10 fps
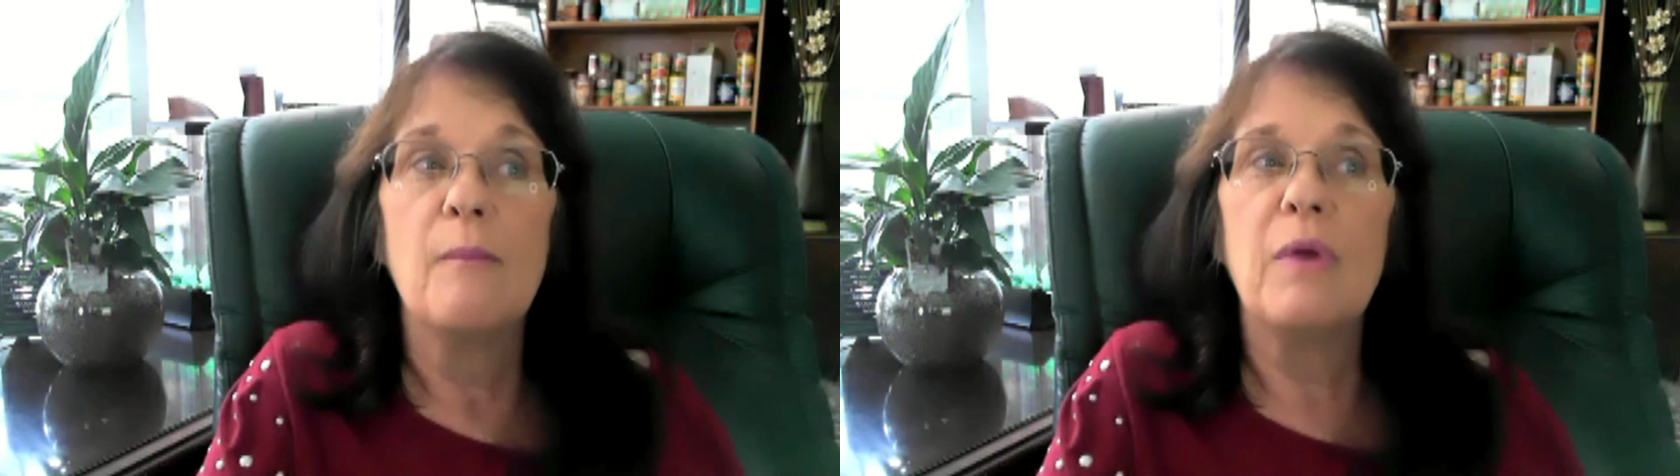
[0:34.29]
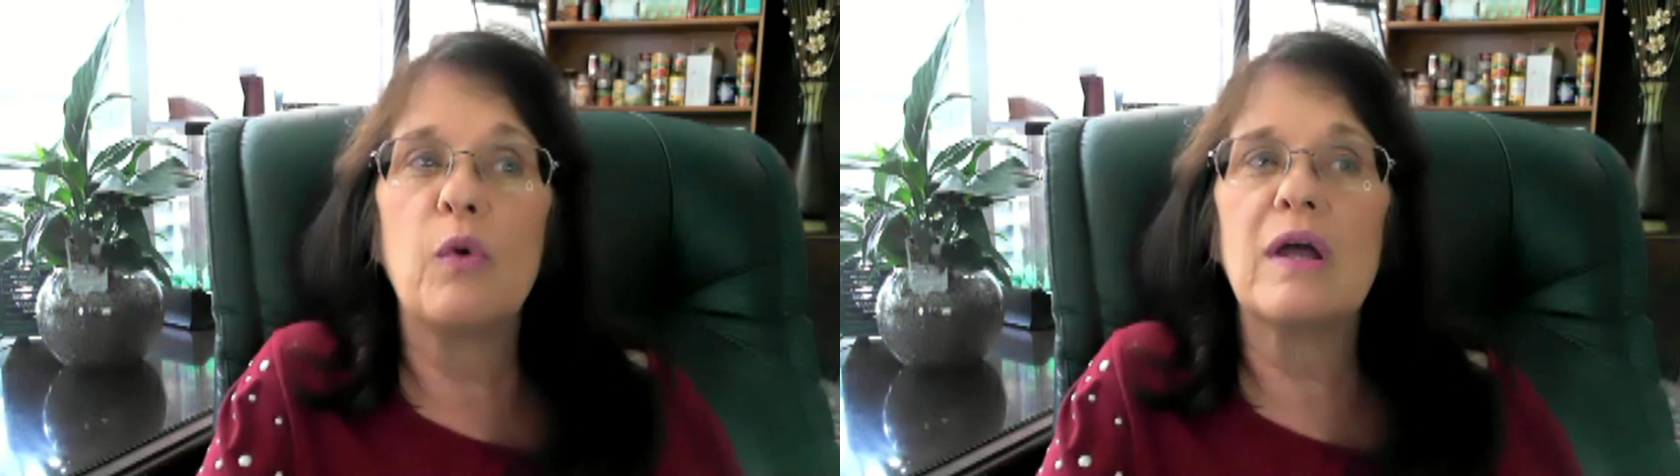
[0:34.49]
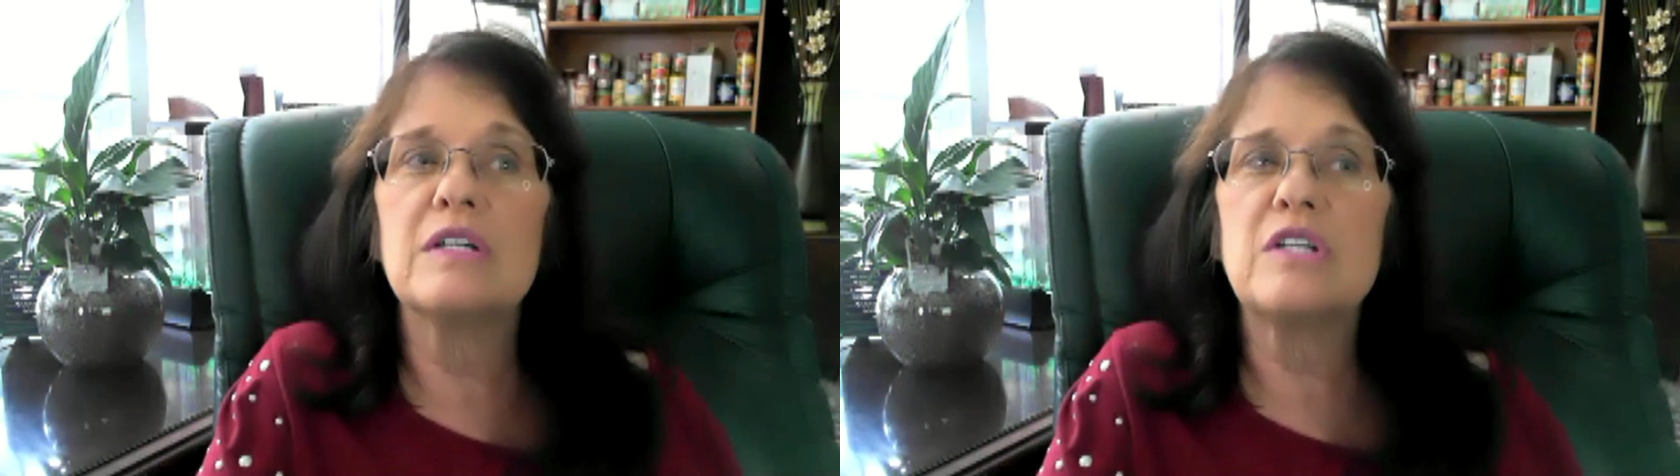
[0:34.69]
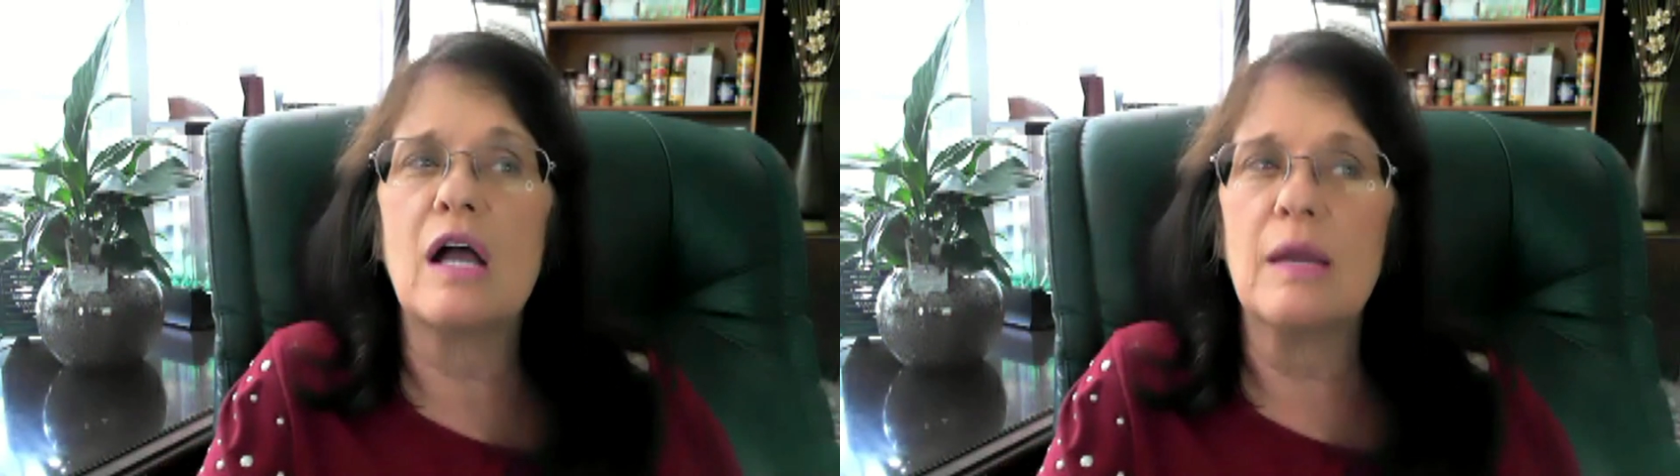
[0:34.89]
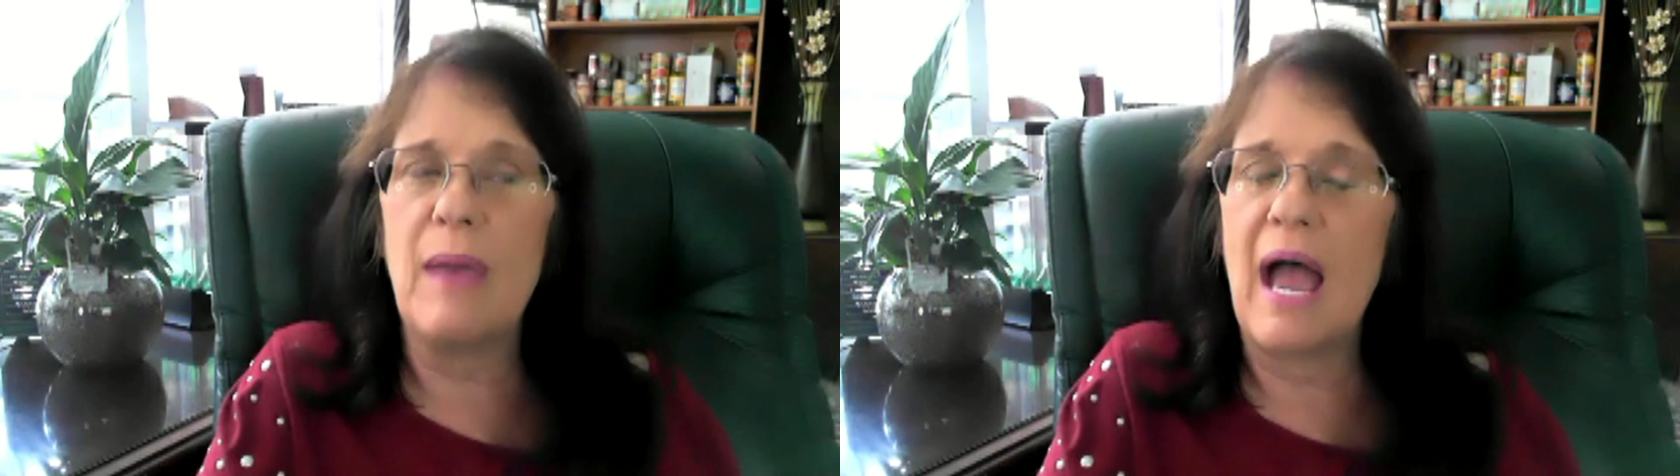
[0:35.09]
but we're going to
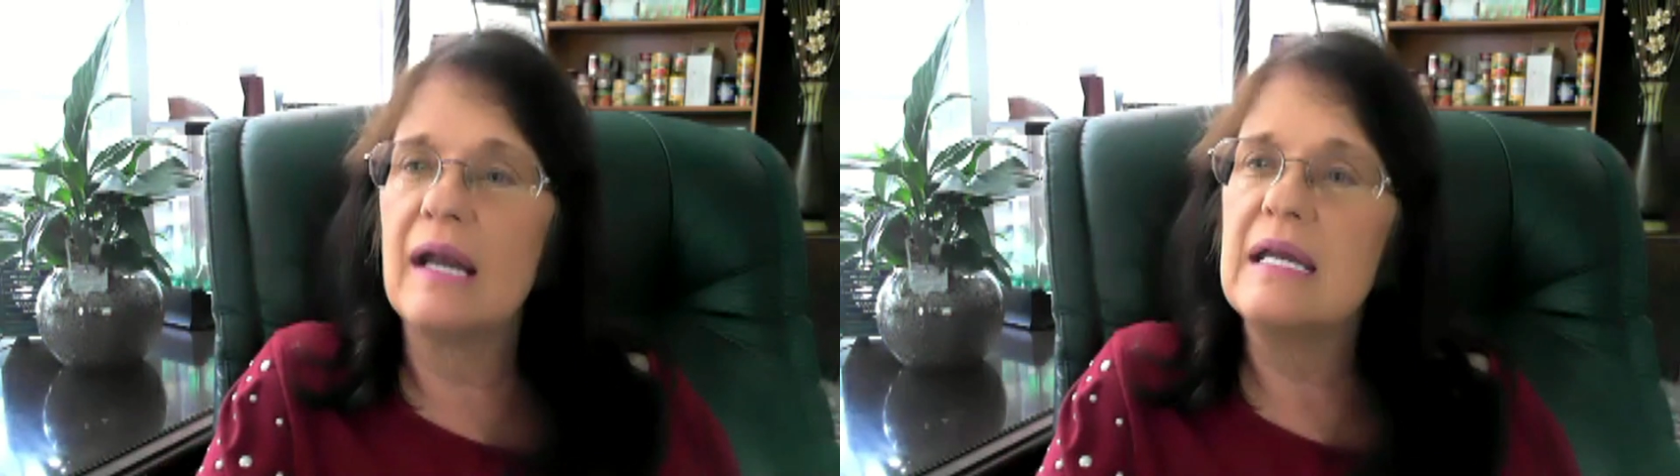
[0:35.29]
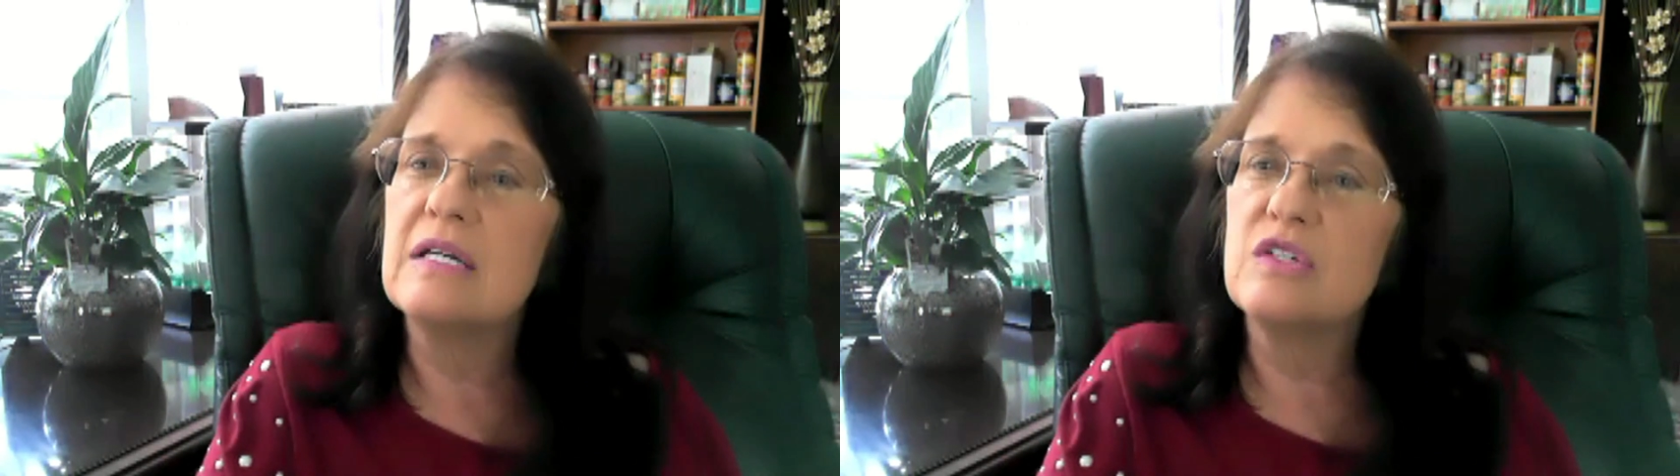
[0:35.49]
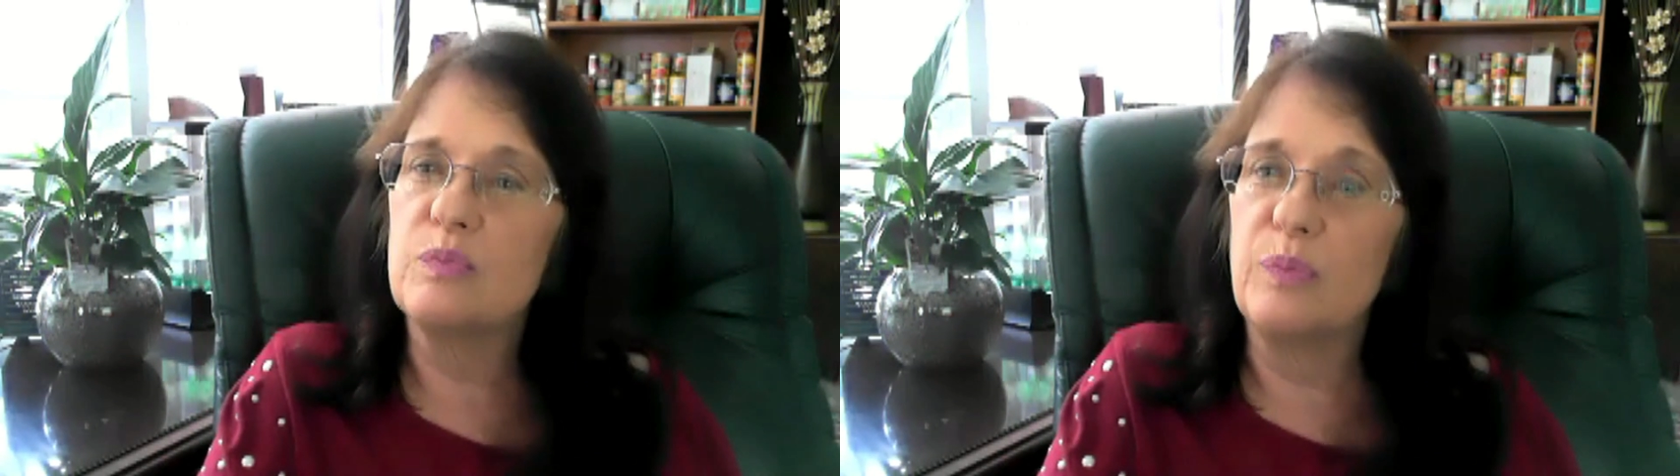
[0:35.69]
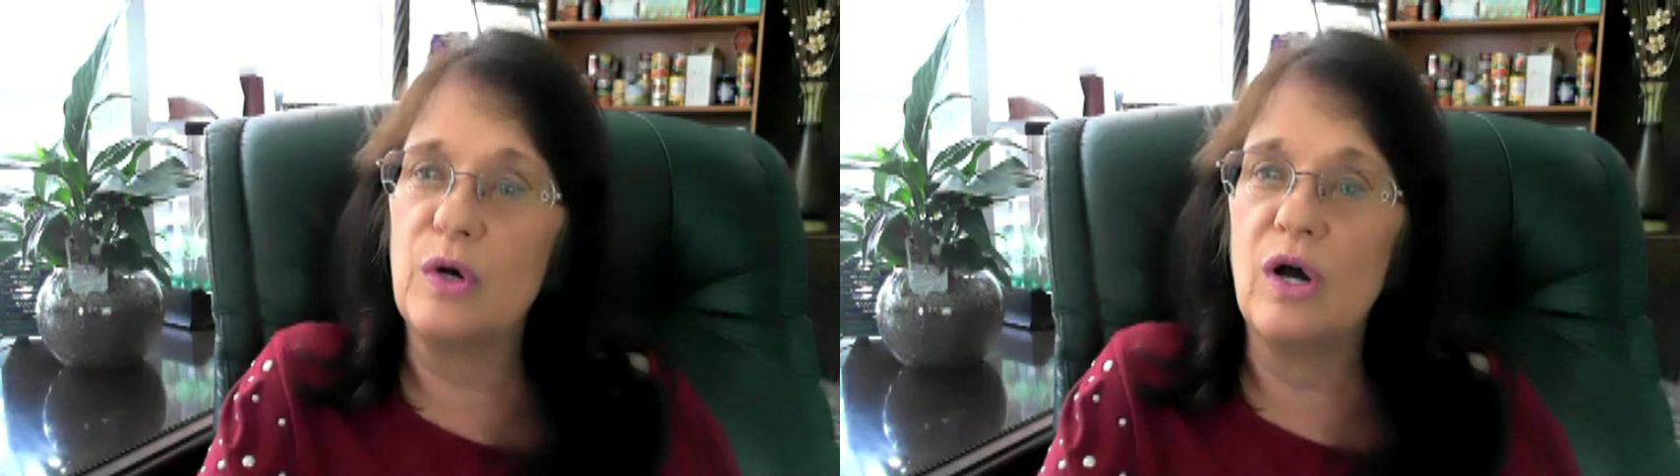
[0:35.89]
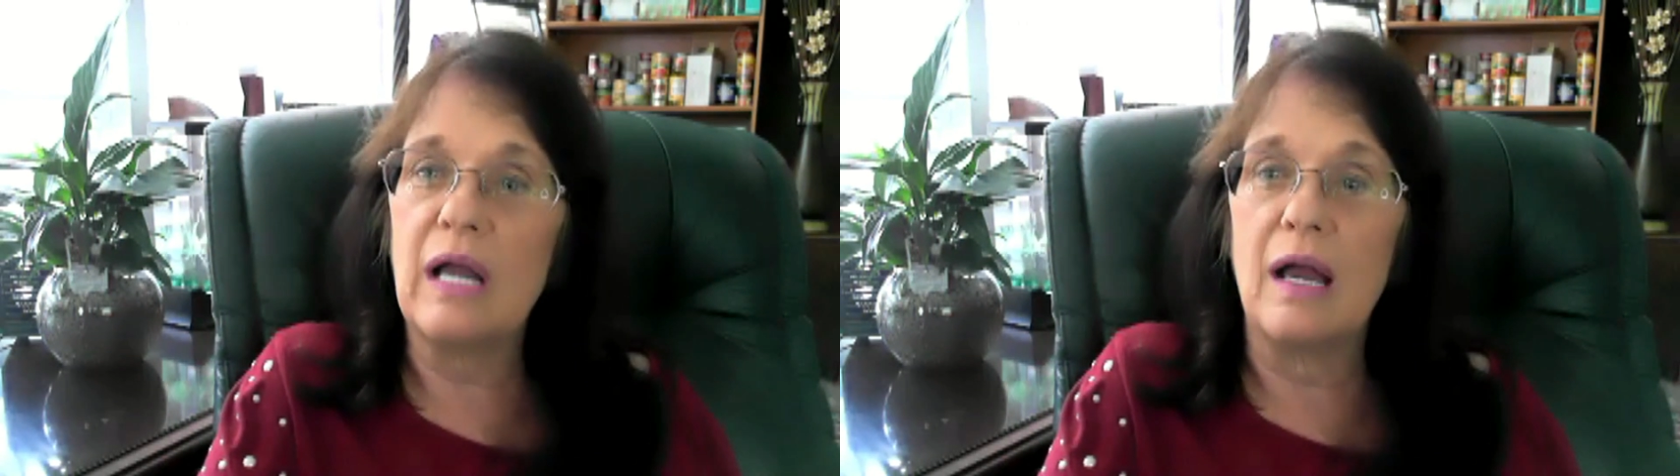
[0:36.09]
talk about his
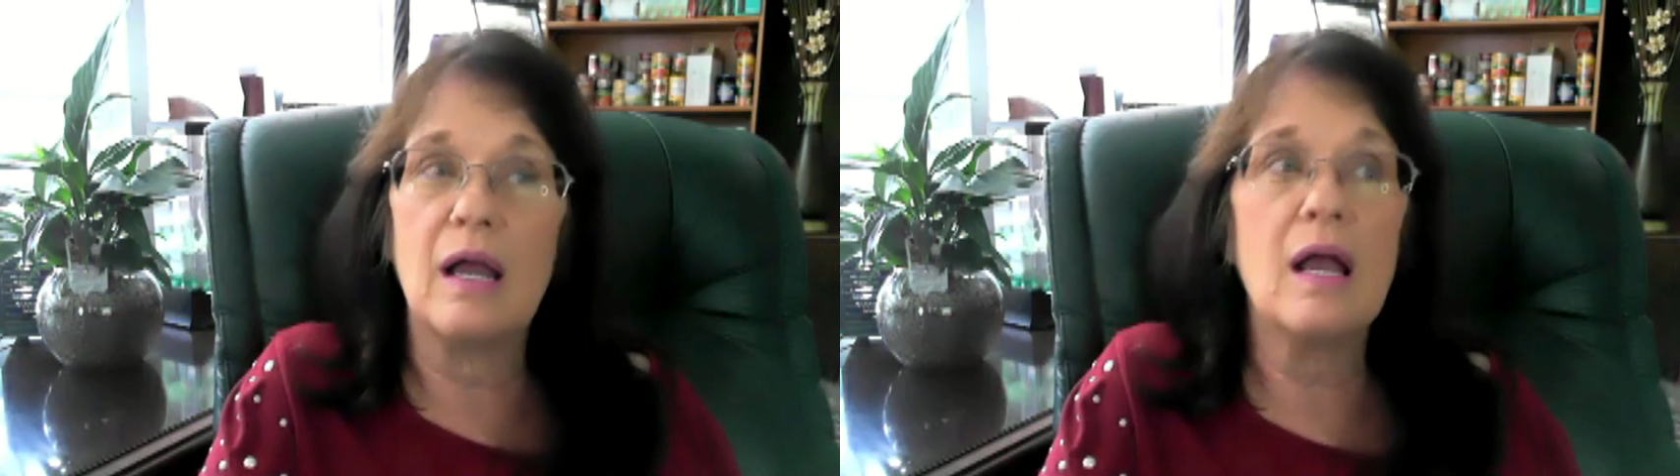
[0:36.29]
book